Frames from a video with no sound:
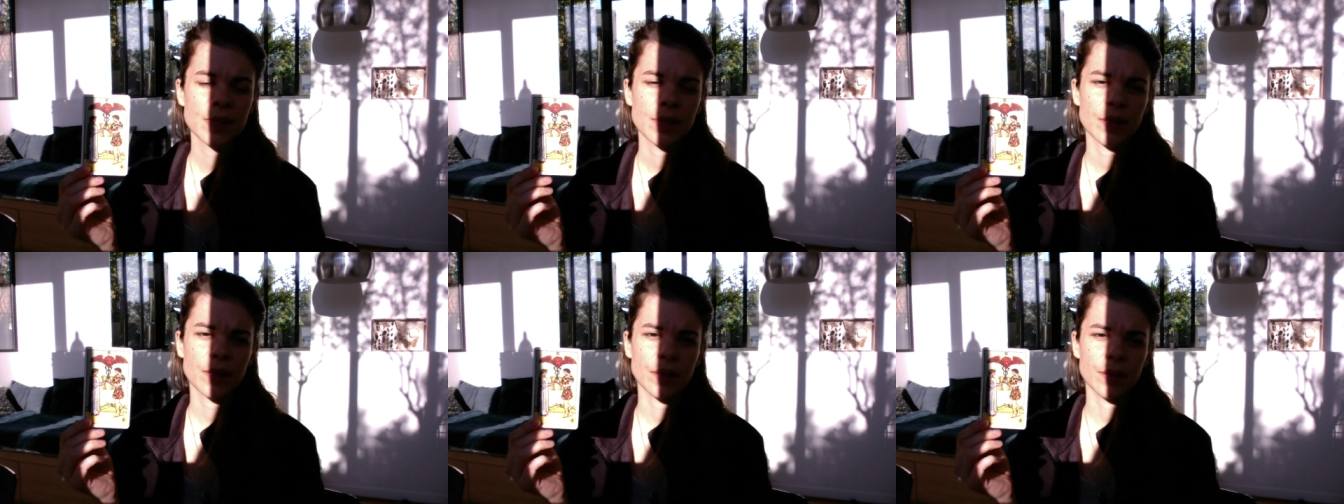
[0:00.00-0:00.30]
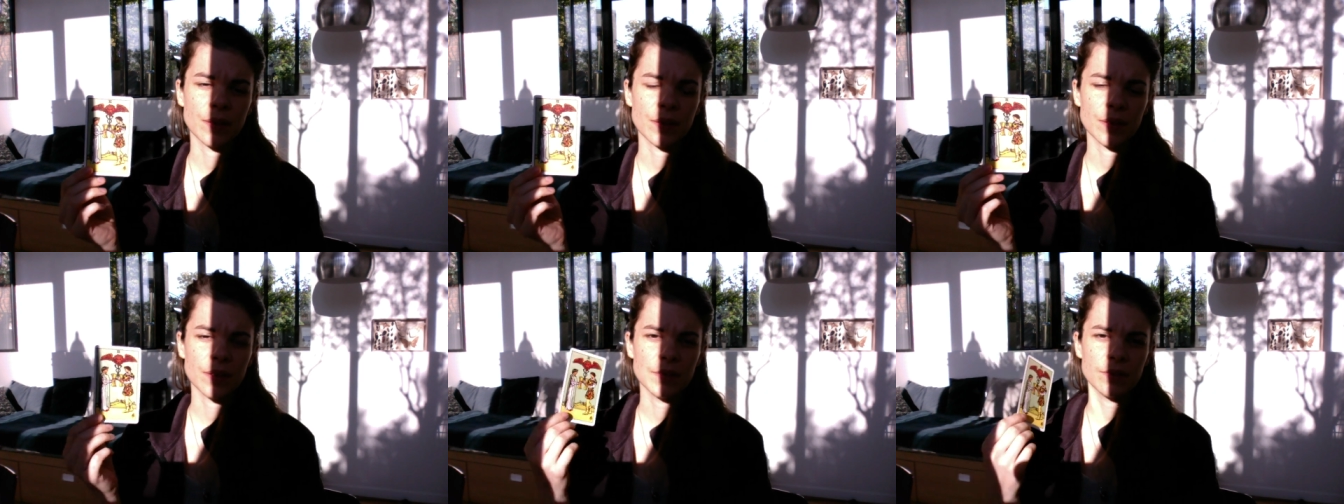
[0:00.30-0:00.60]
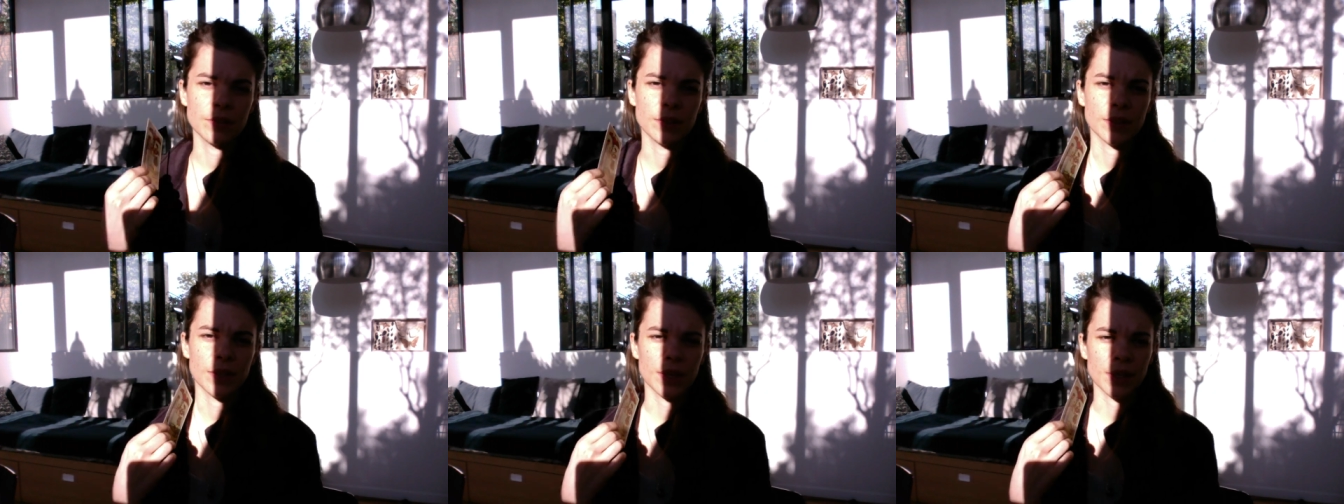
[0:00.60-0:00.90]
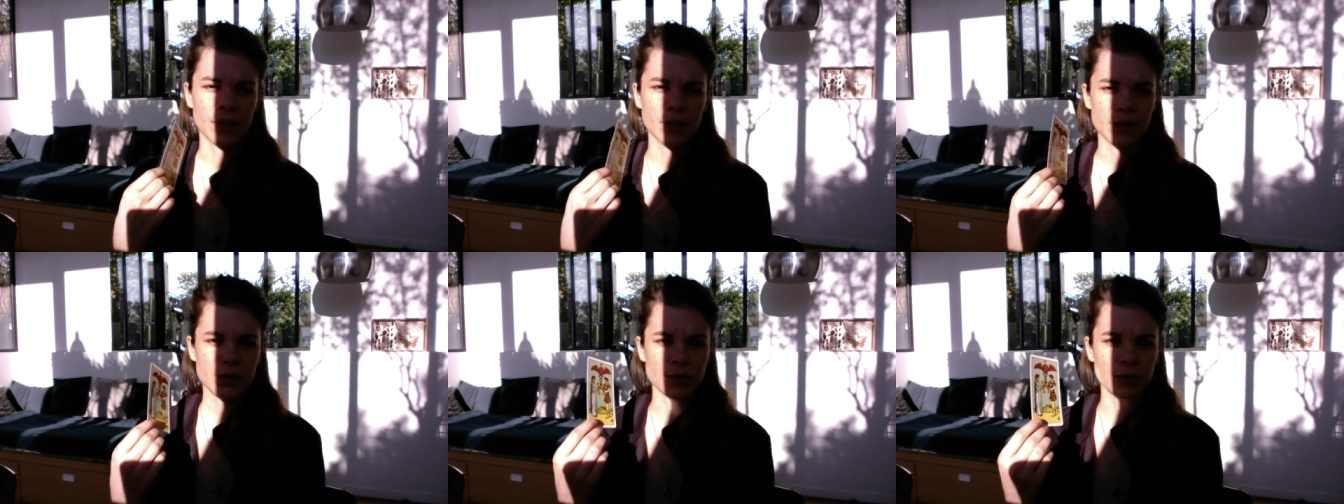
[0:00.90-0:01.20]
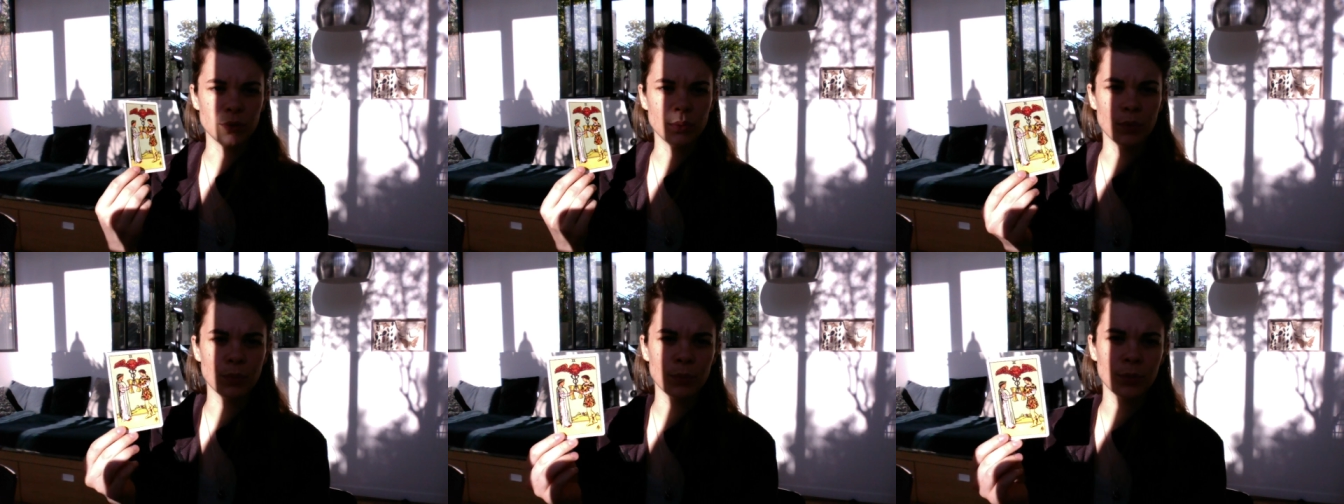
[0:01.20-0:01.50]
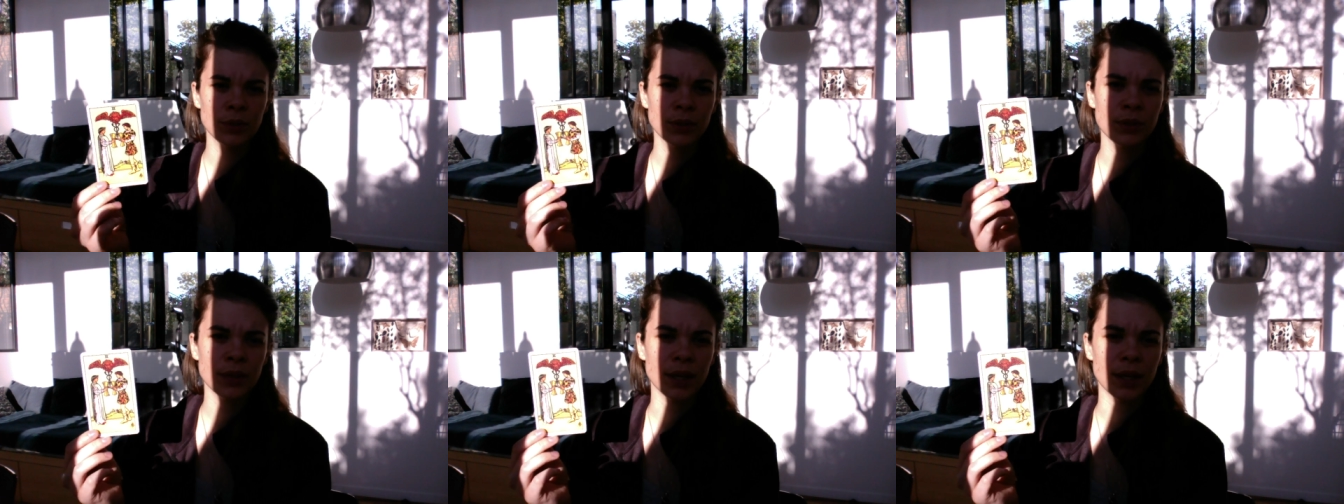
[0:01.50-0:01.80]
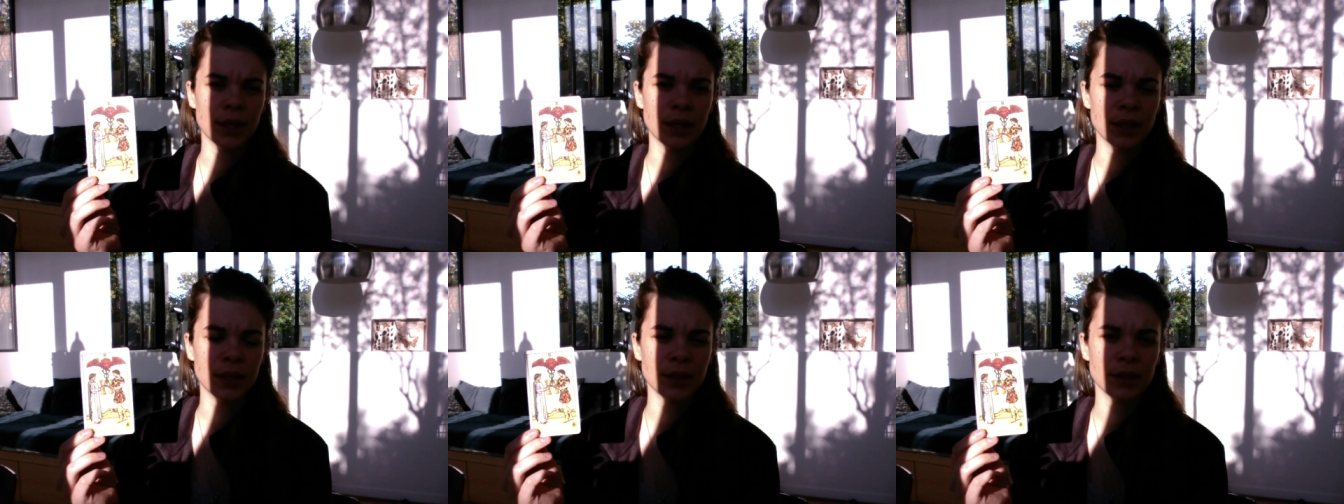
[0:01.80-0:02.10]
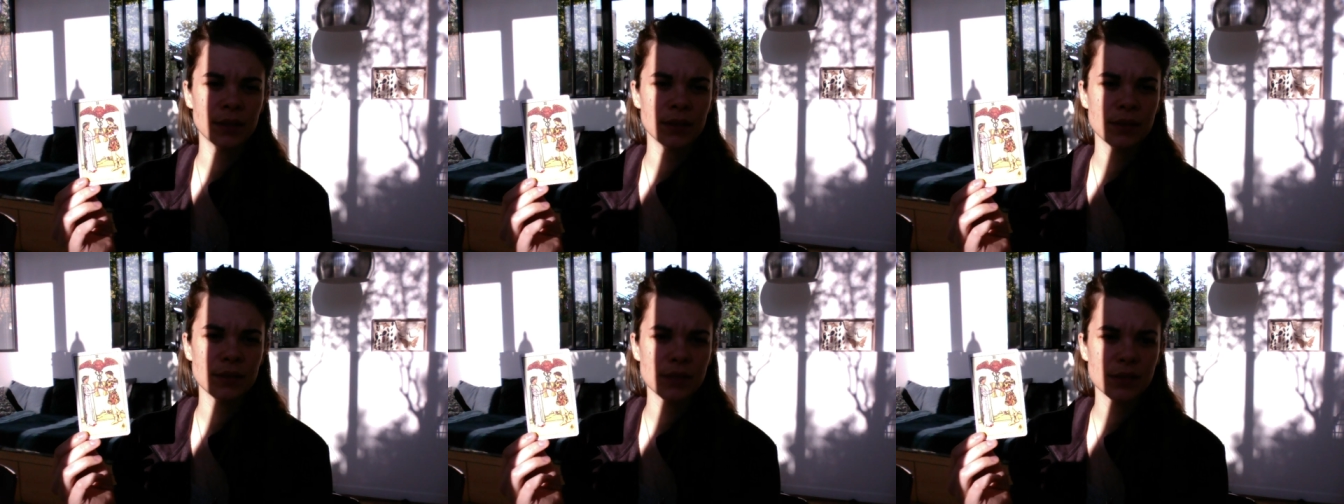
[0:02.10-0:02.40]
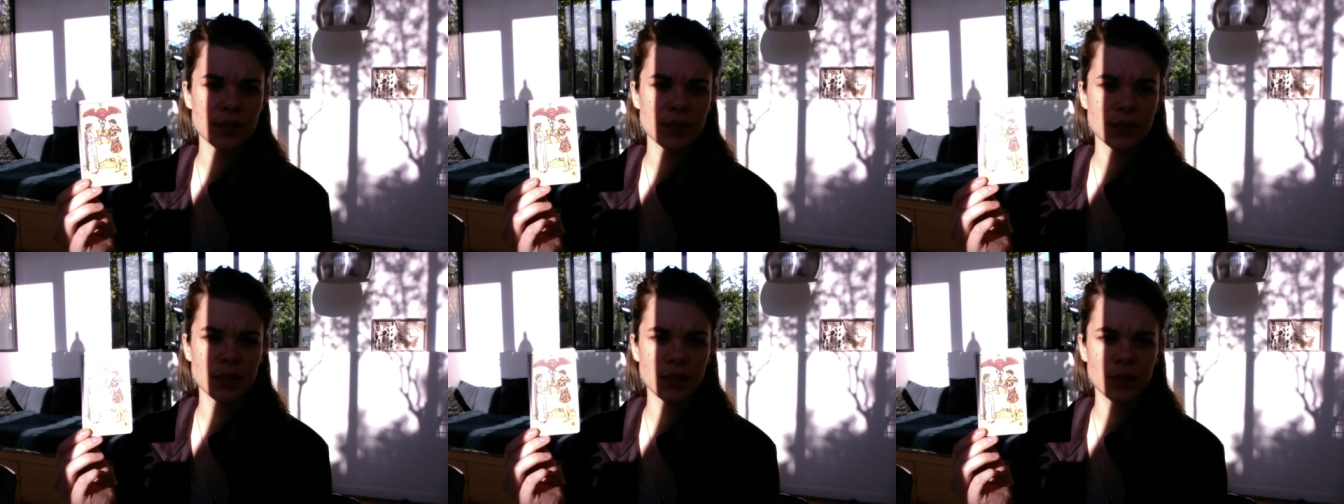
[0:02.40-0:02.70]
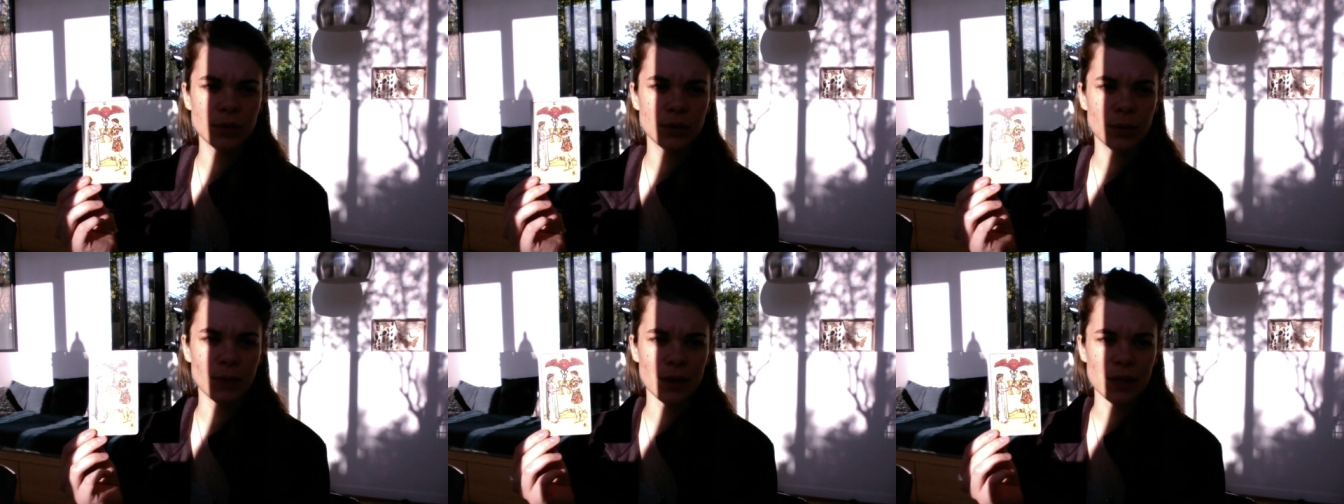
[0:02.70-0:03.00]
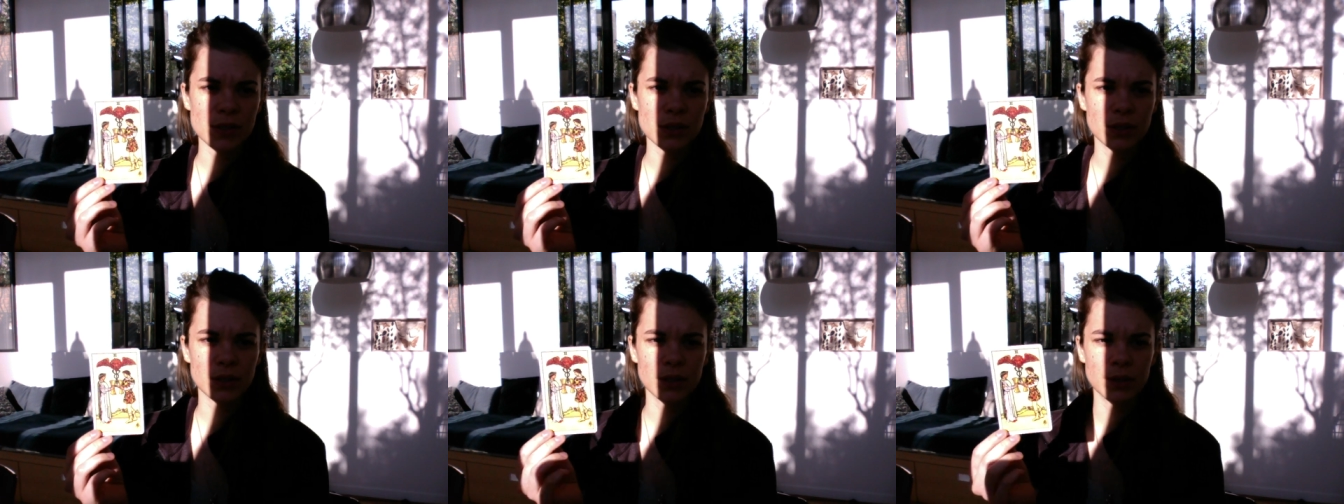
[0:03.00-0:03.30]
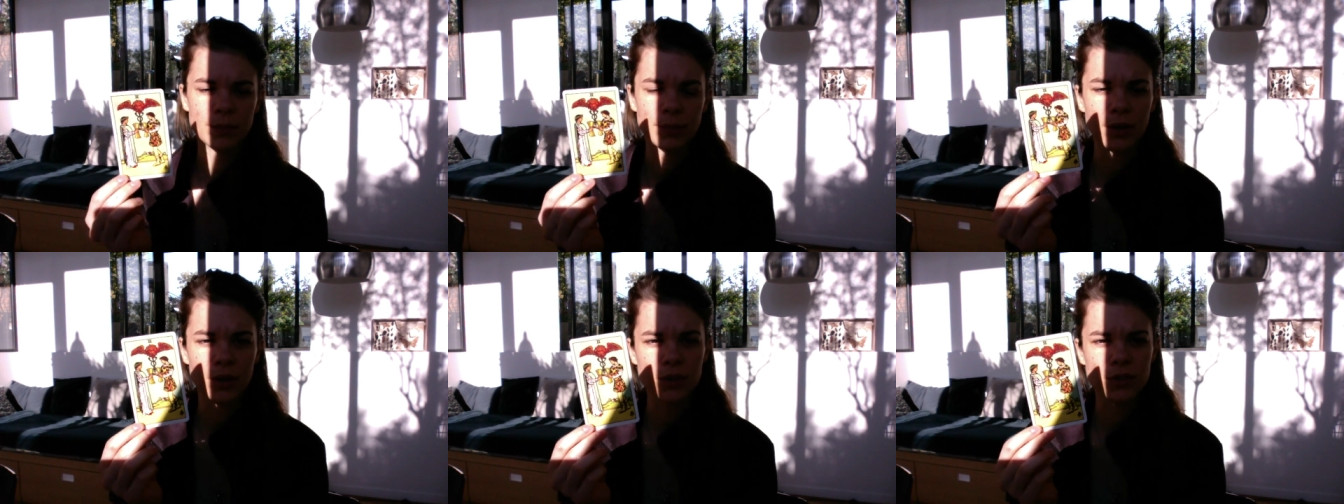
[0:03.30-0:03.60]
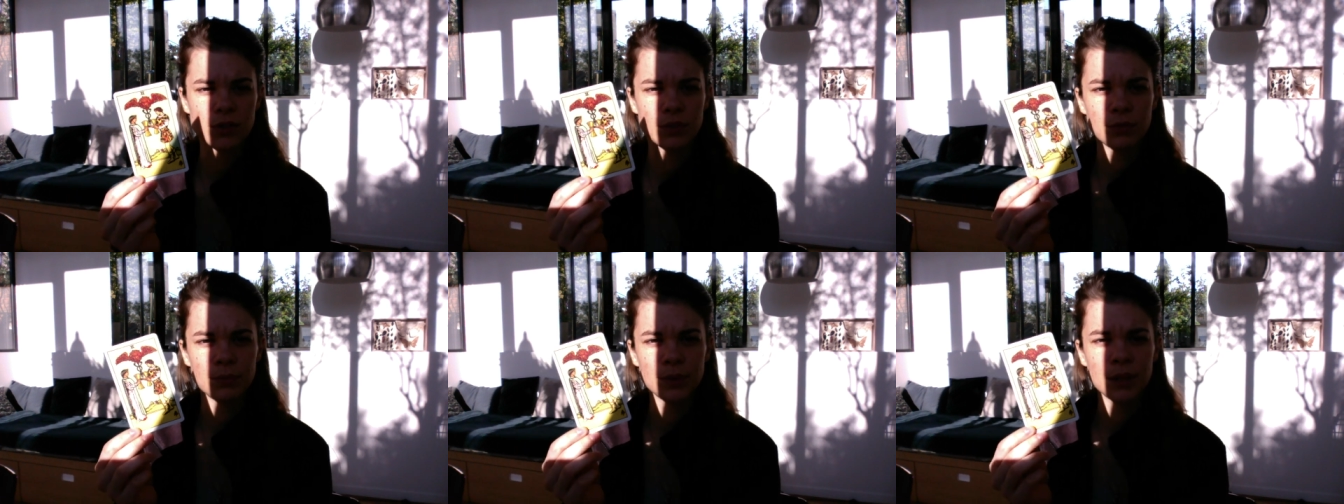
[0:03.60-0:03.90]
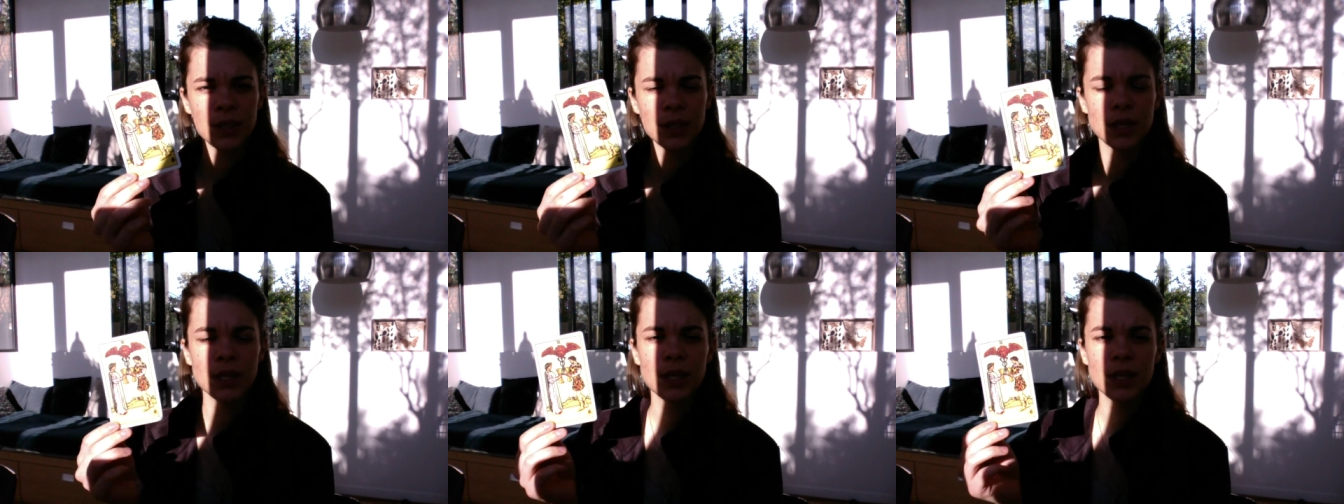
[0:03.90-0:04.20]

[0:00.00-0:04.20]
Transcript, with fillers: Uh, even I, as a woman, I see the masculine parts of me.